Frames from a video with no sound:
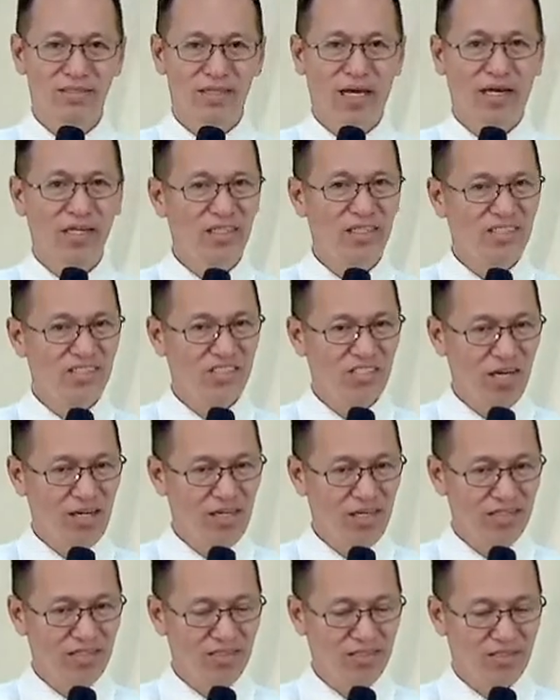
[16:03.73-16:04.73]
Any
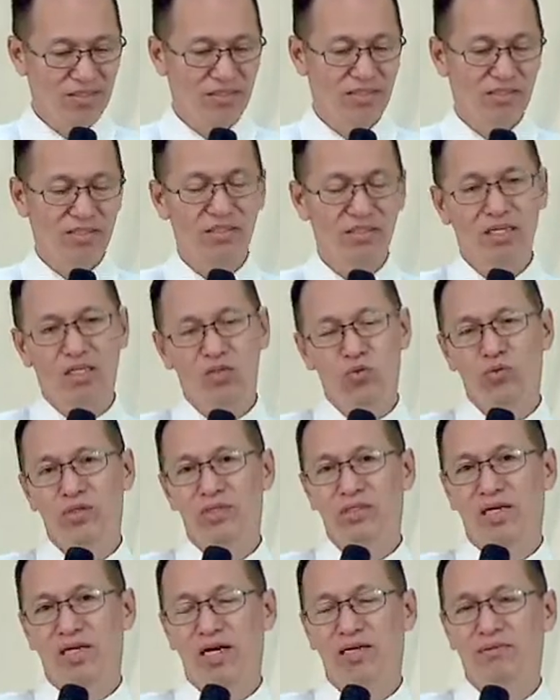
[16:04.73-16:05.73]
challenge that will
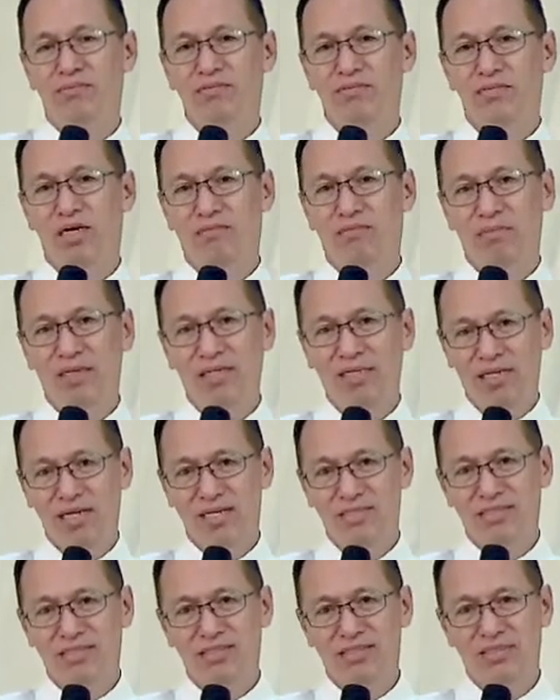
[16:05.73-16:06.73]
come upon
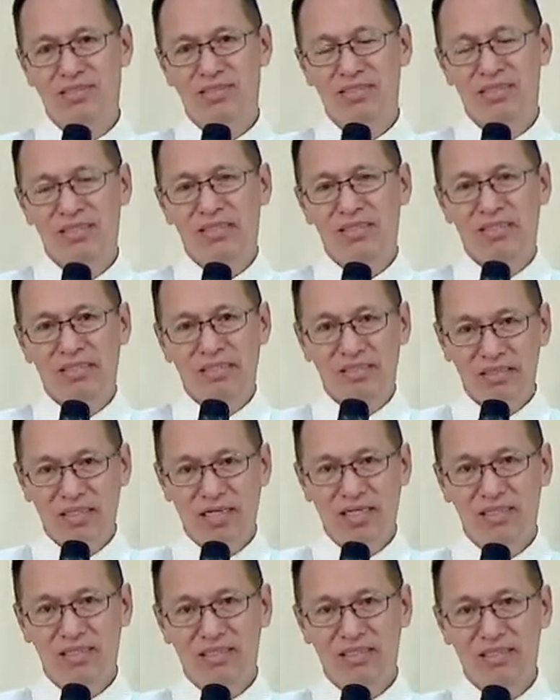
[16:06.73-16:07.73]
us,
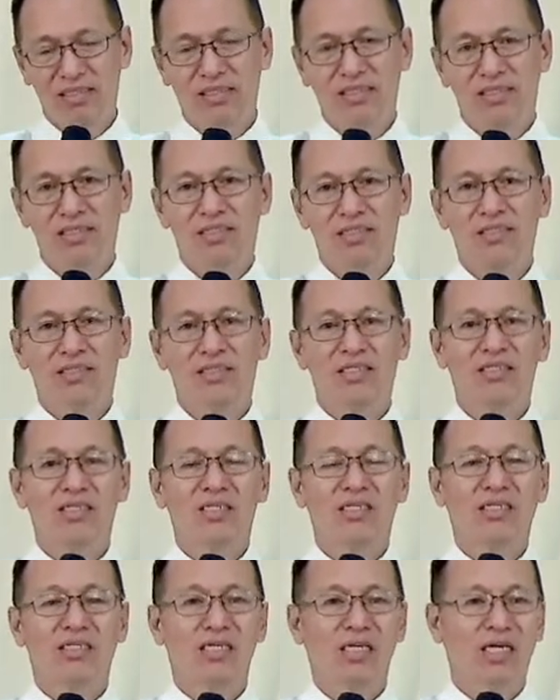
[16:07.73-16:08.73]
God
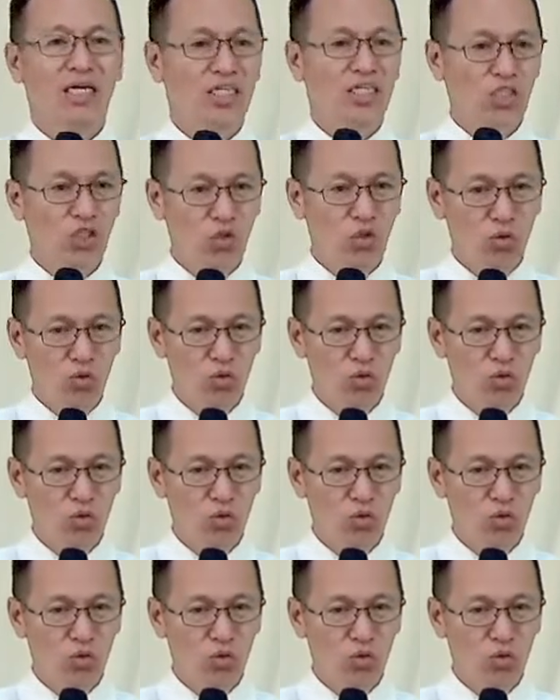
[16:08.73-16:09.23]
can do